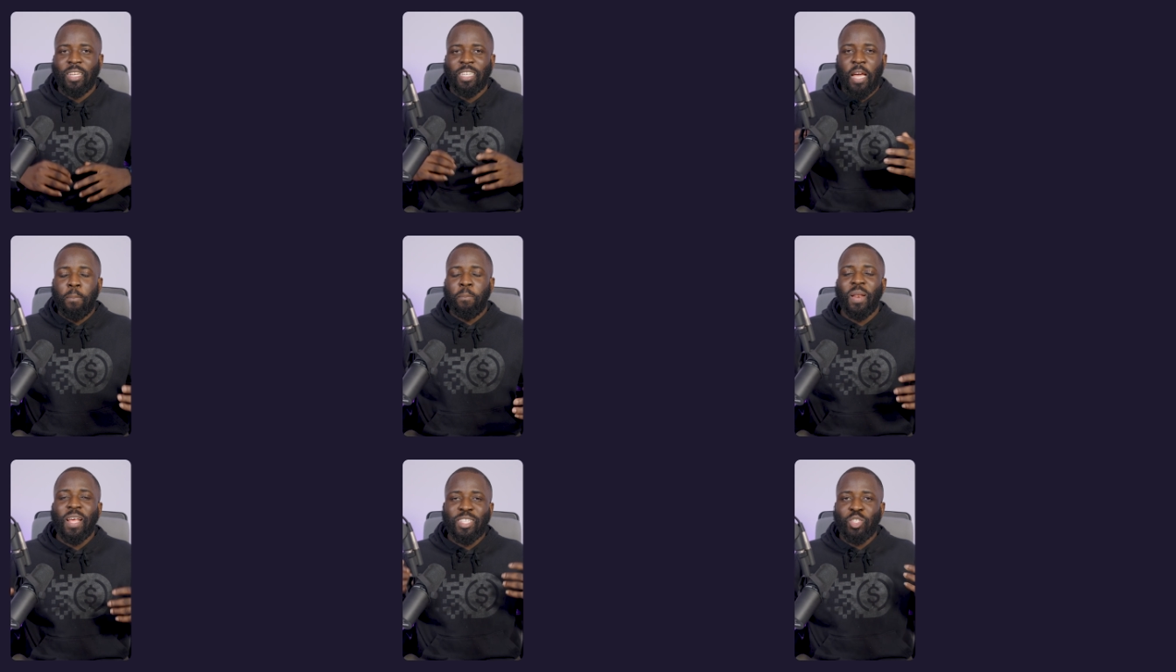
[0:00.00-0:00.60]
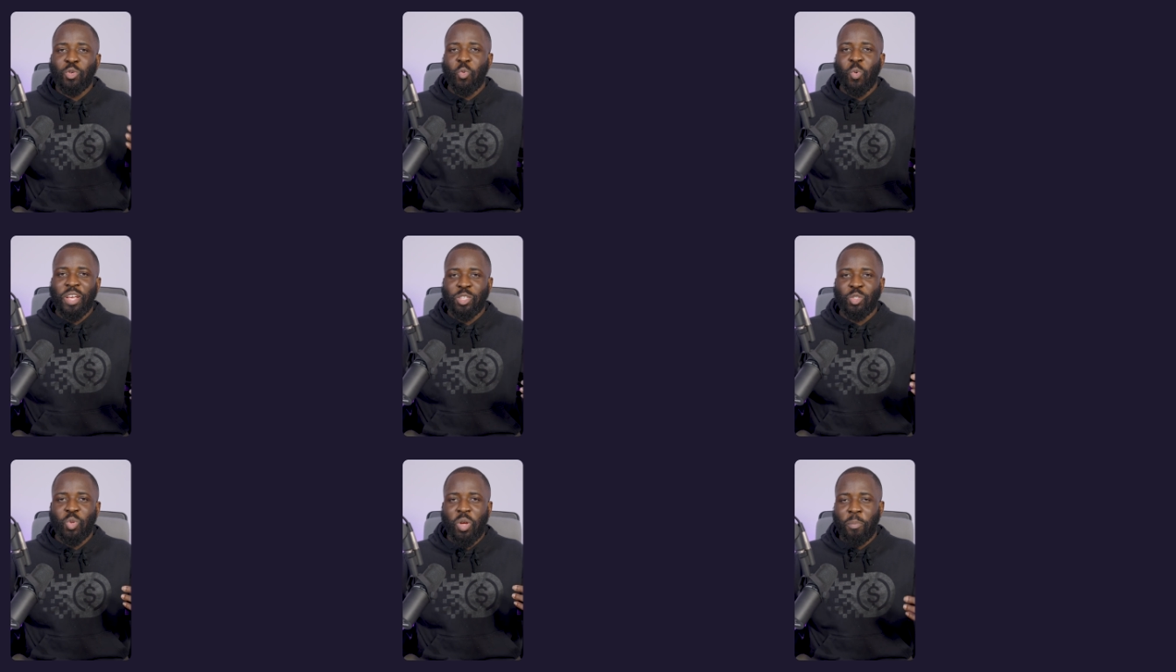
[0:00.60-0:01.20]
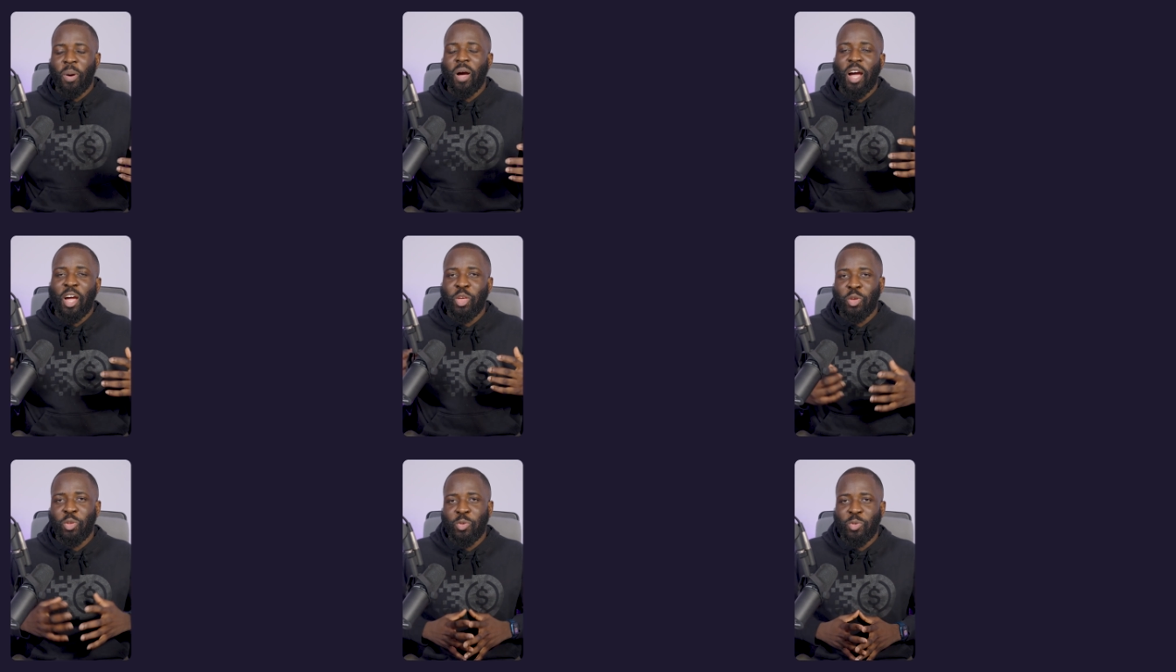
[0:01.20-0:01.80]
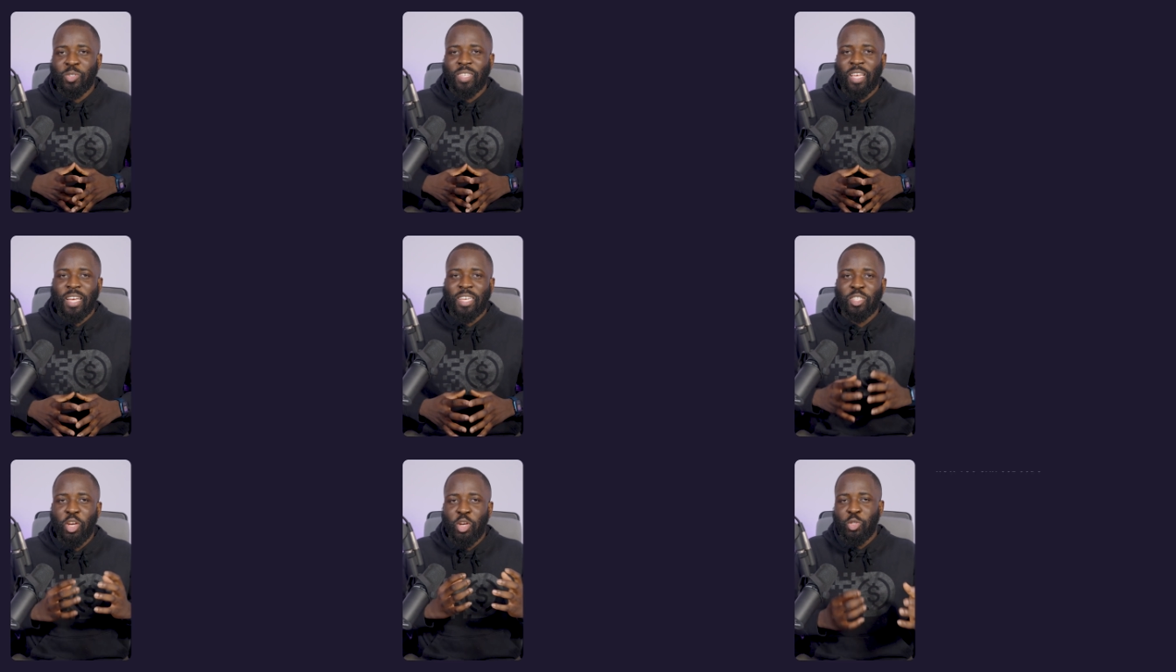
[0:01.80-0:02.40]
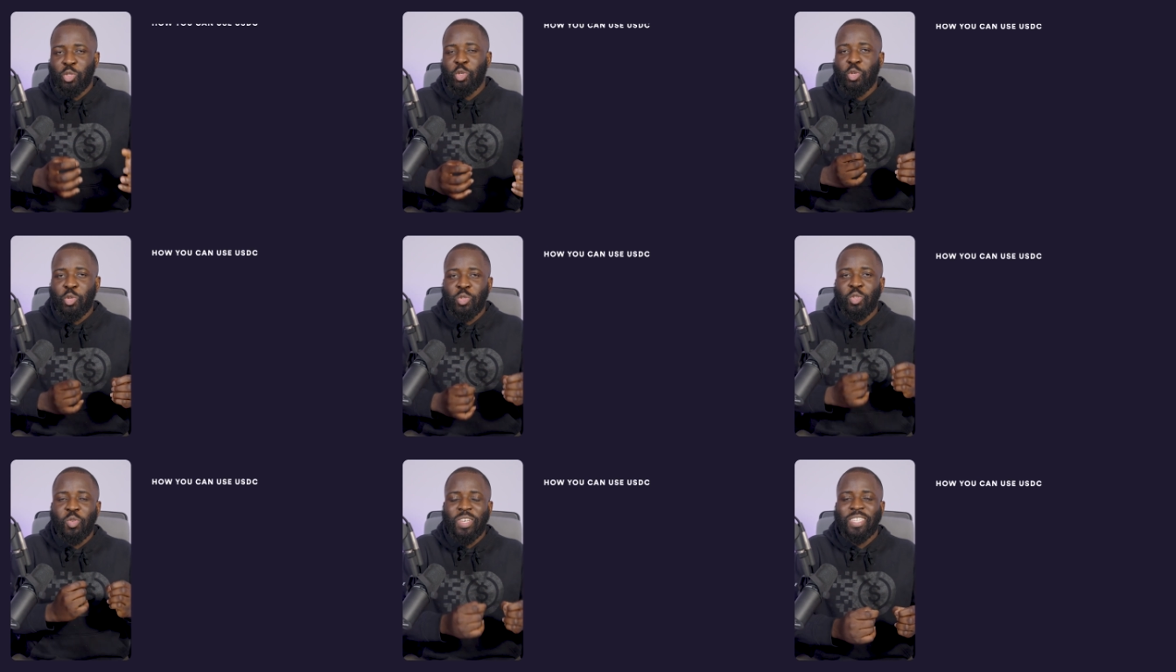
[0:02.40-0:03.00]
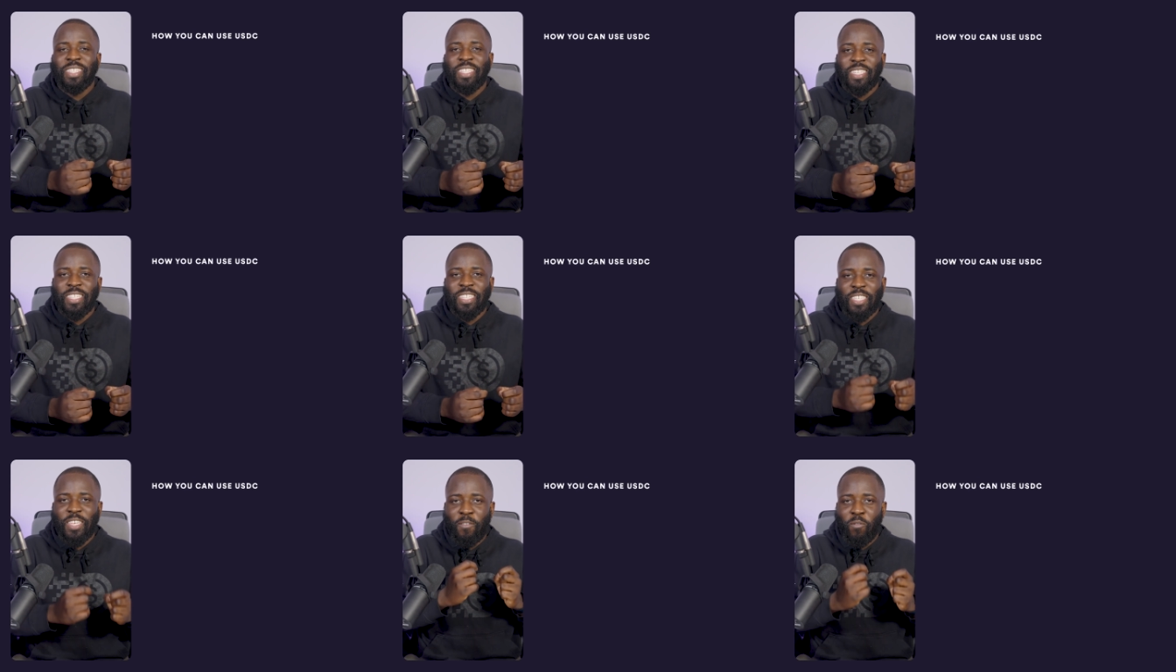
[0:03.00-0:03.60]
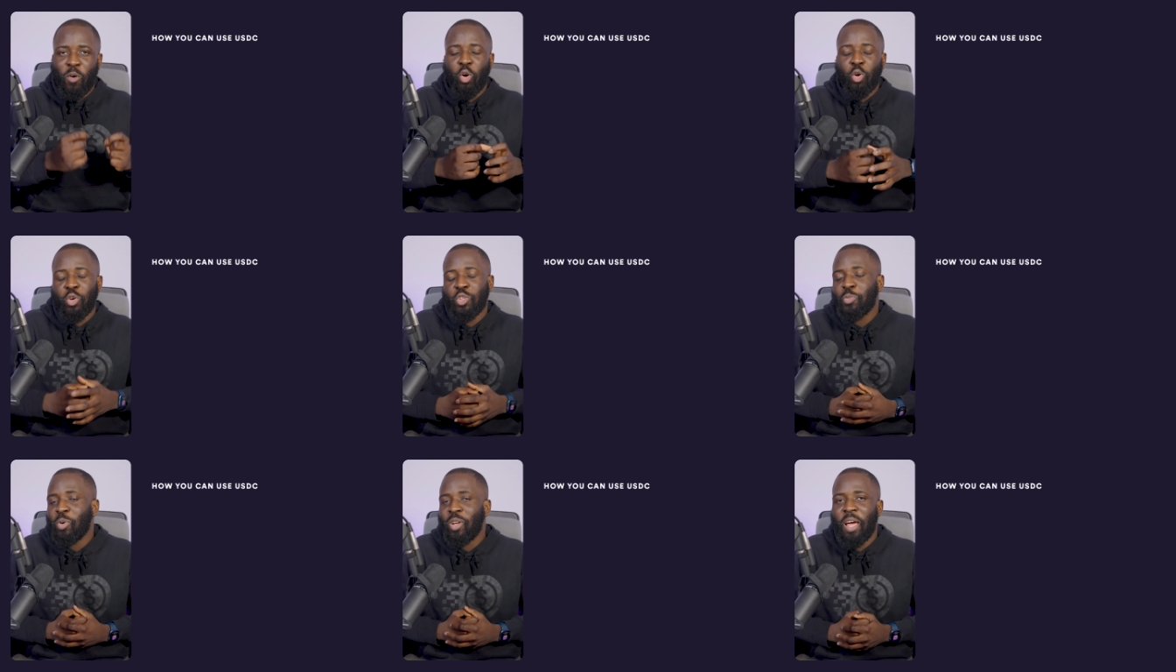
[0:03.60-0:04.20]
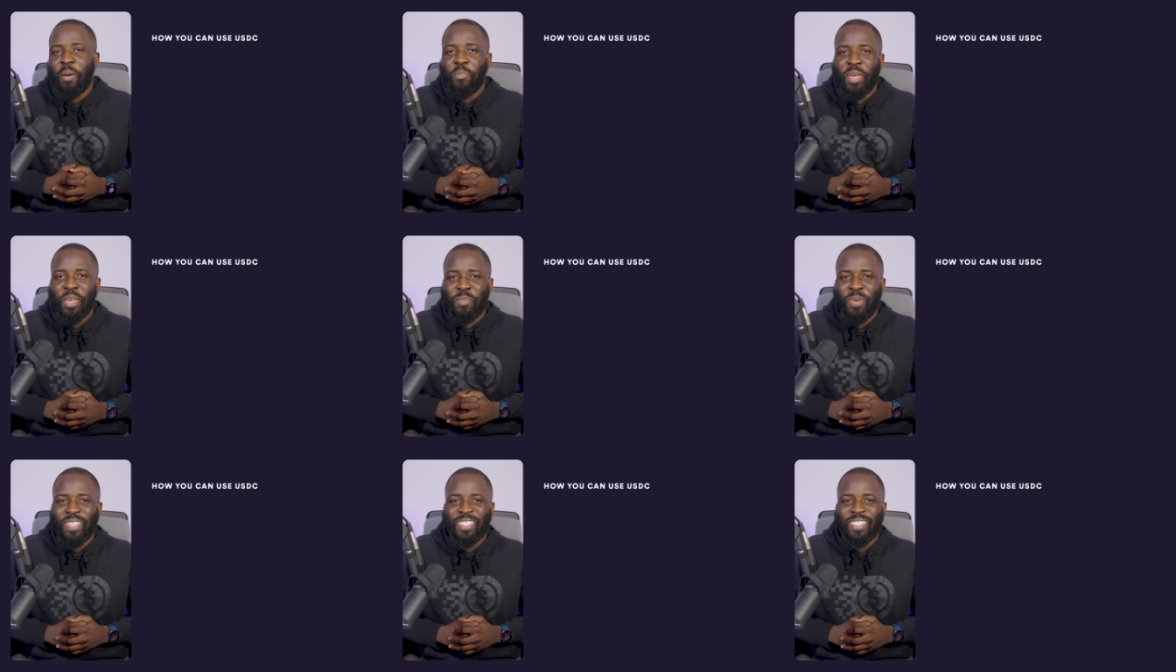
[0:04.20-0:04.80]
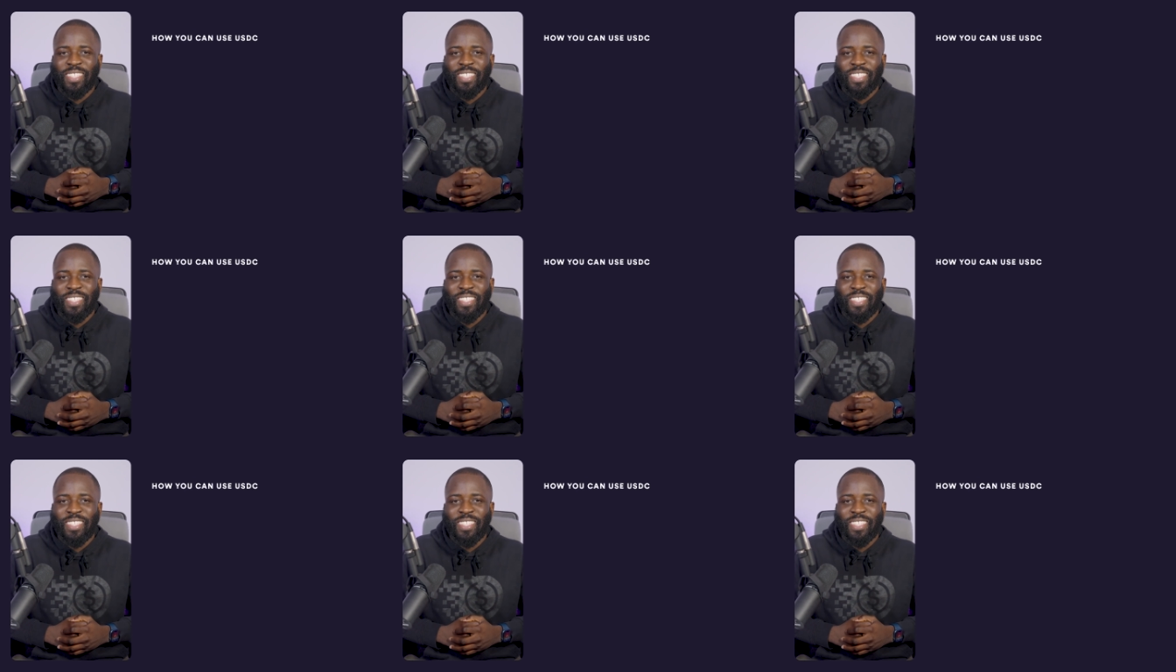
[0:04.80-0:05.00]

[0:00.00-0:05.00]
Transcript: There are plenty ways to empower your users to use USDC for cross-border payment.